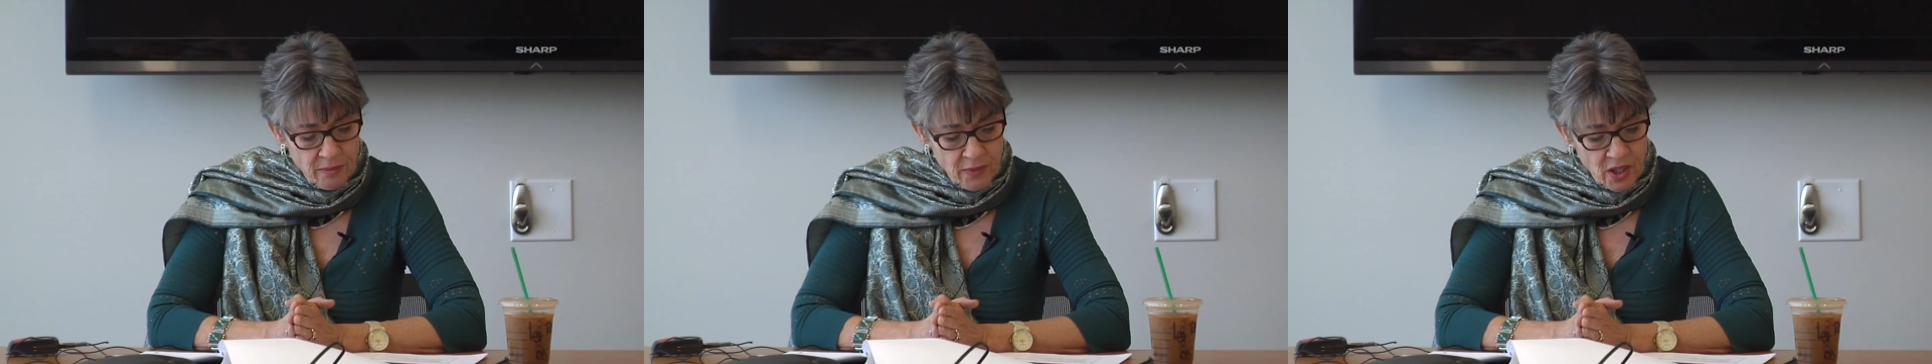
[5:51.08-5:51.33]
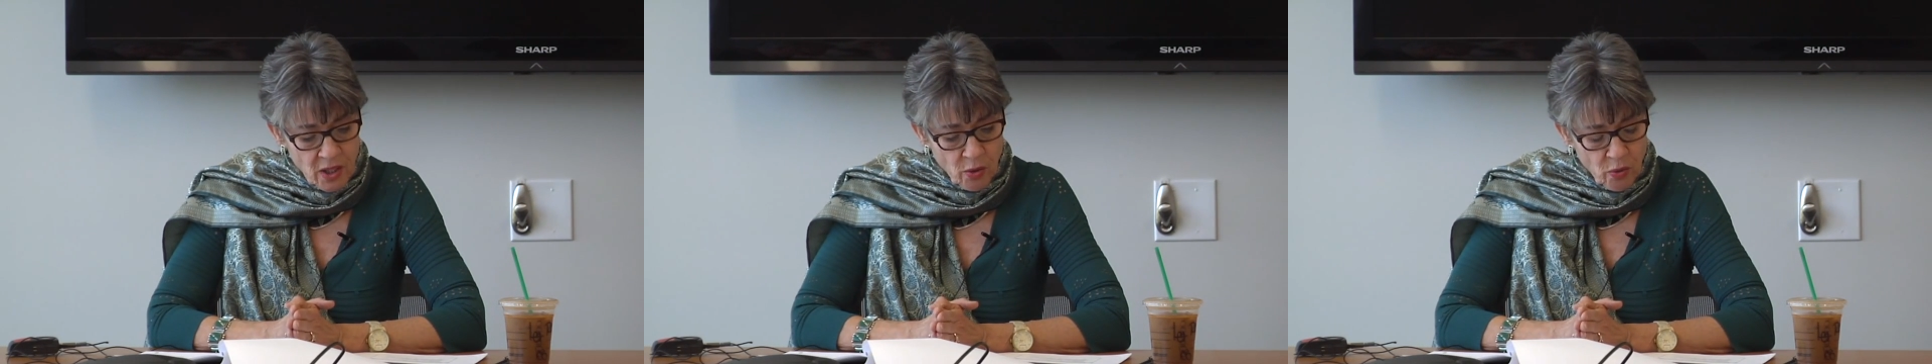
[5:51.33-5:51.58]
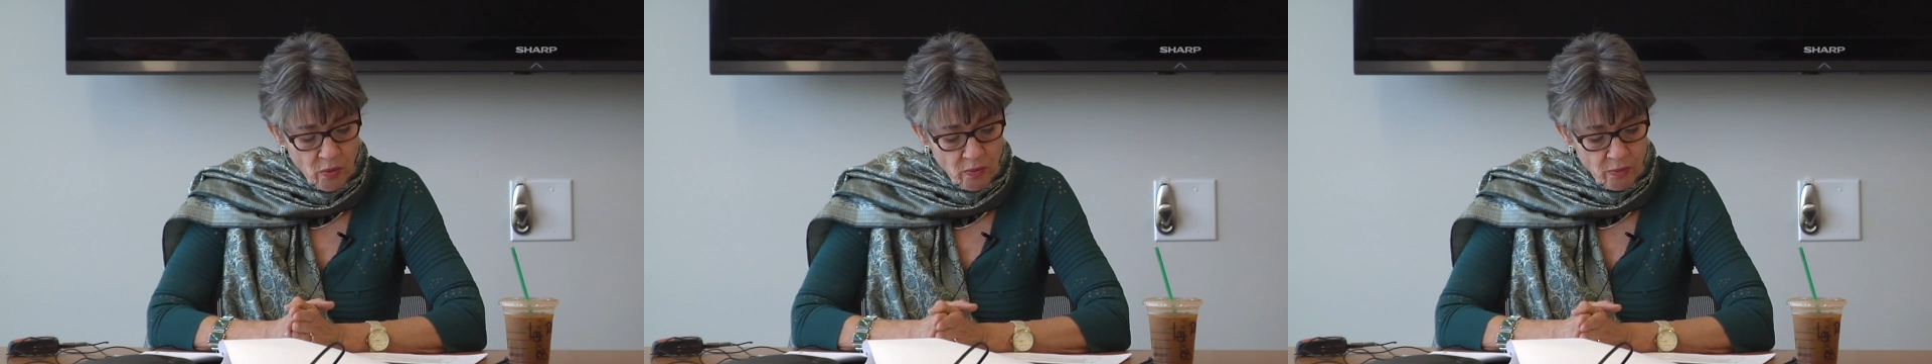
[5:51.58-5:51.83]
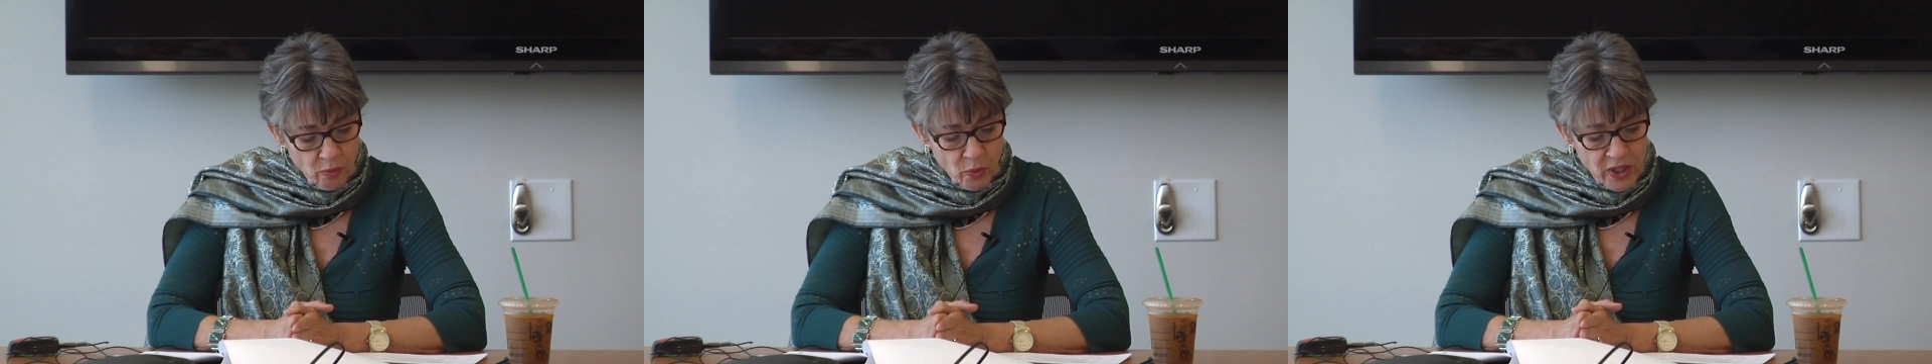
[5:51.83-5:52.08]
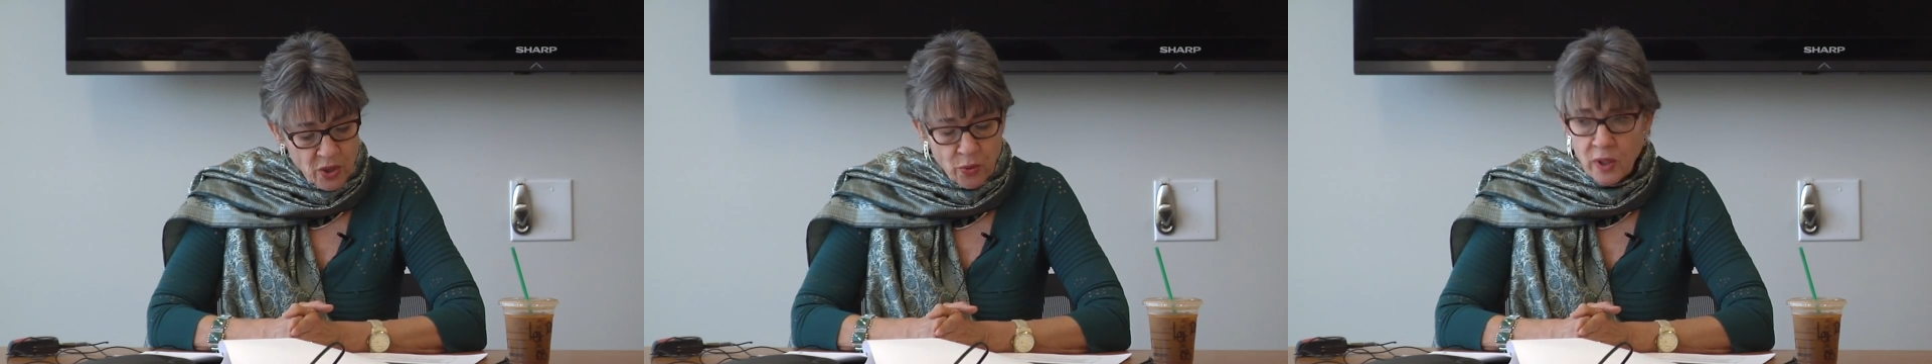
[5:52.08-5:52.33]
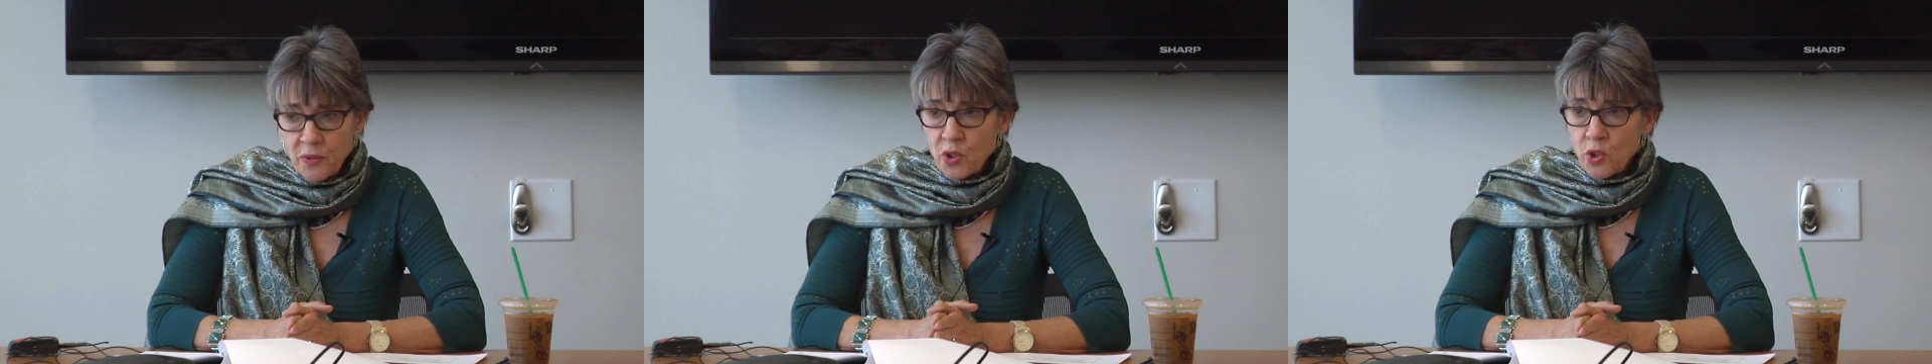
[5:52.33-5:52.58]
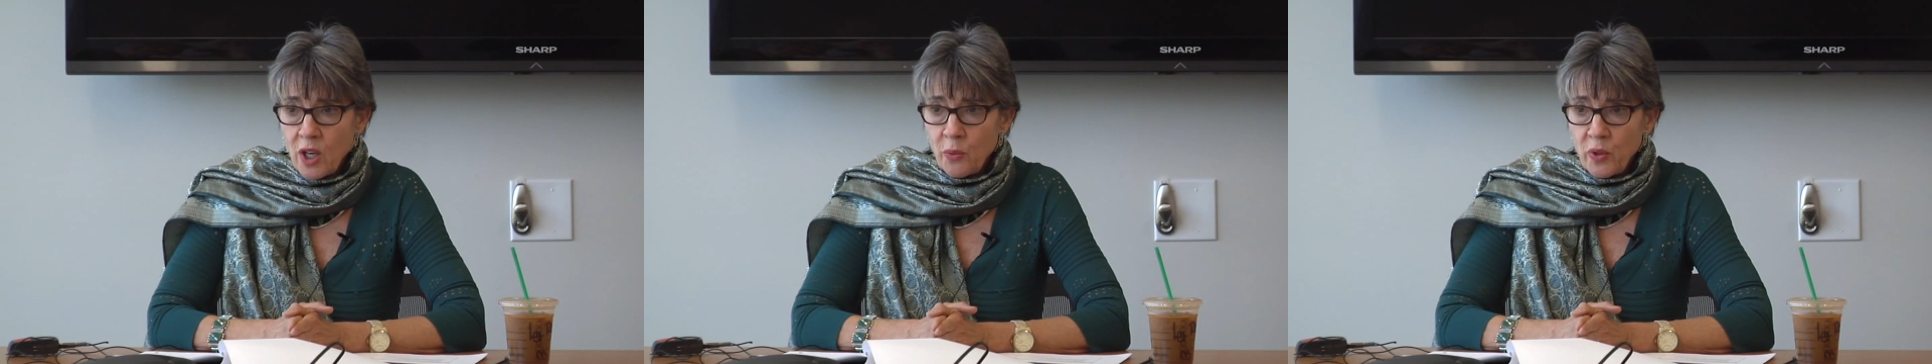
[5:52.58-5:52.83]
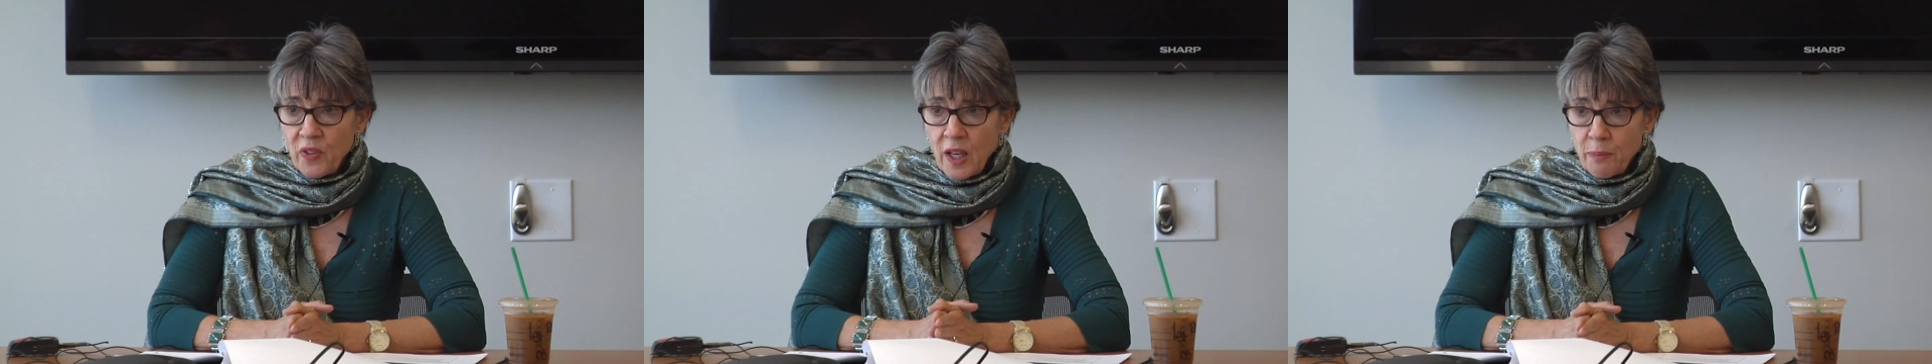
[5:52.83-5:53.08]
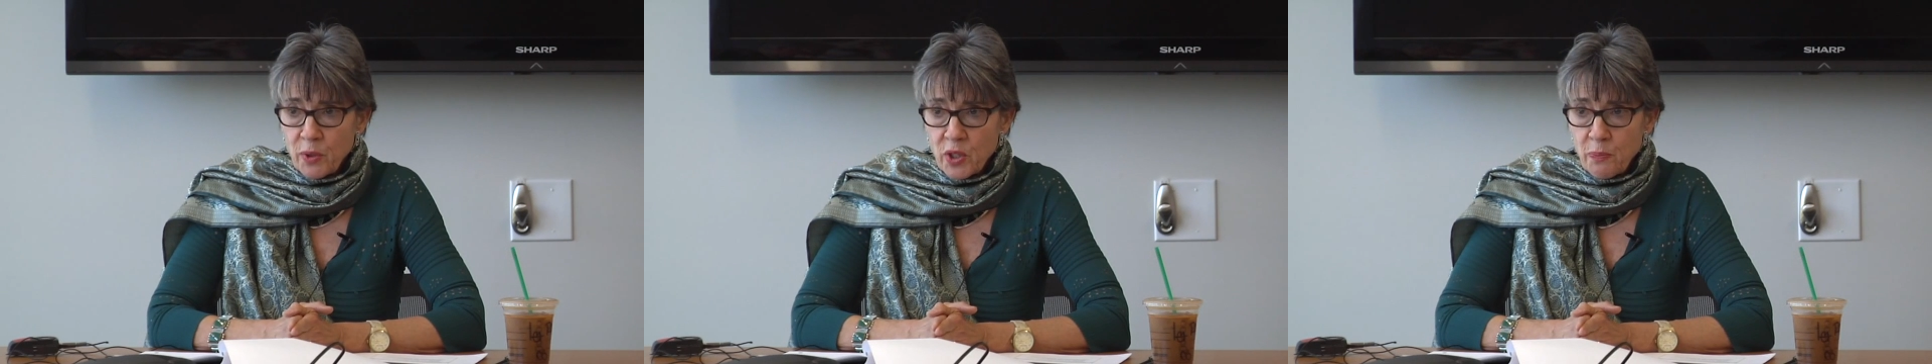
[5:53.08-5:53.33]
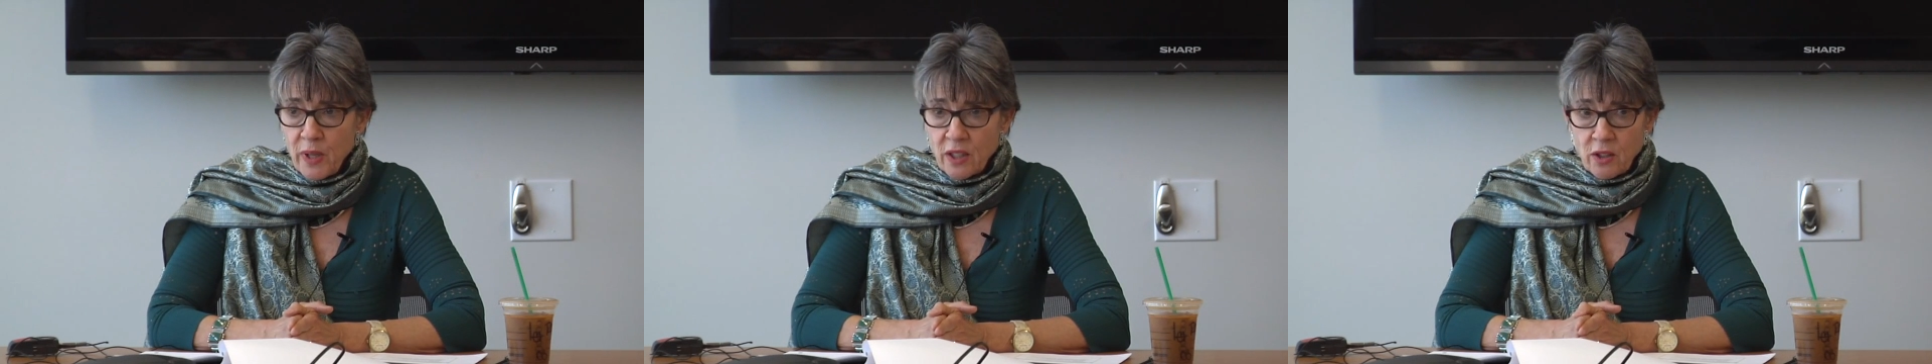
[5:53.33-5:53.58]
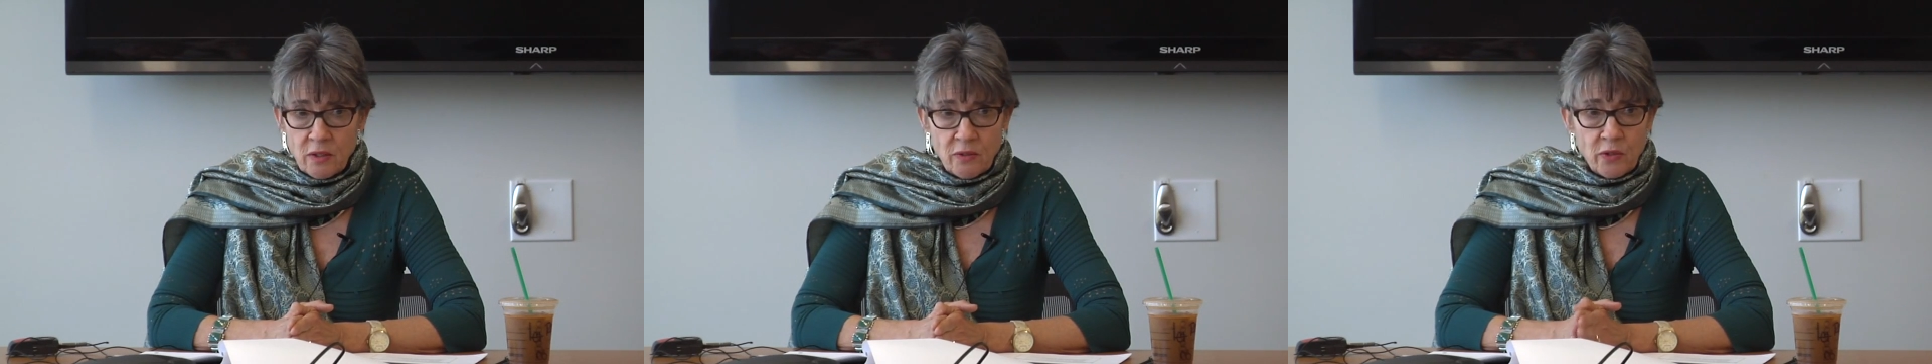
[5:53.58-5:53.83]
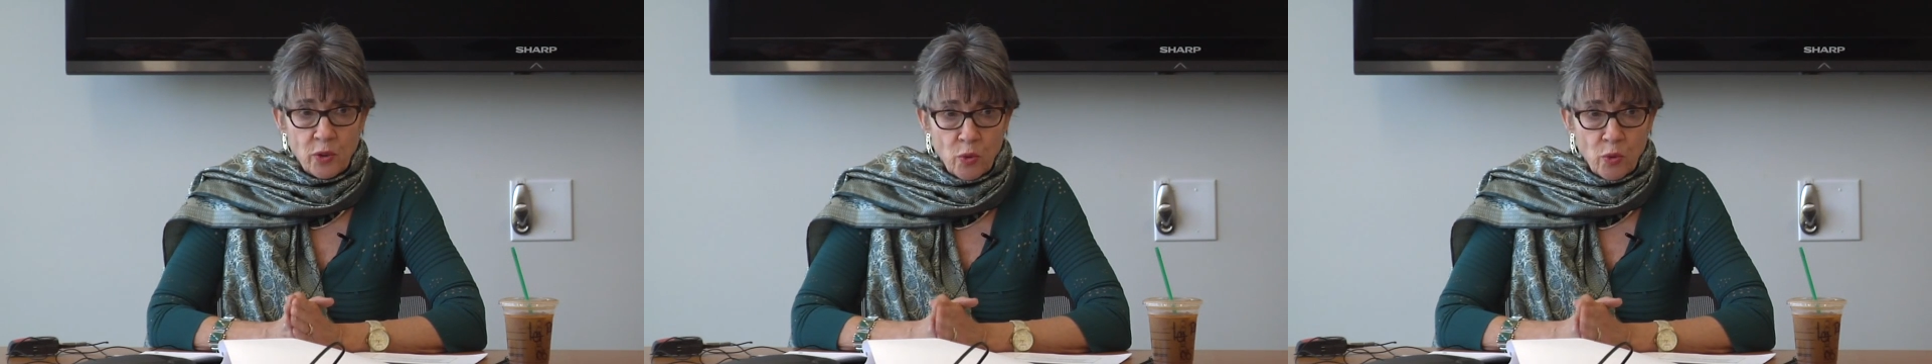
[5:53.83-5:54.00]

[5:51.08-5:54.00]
So we sort of start with that perspective: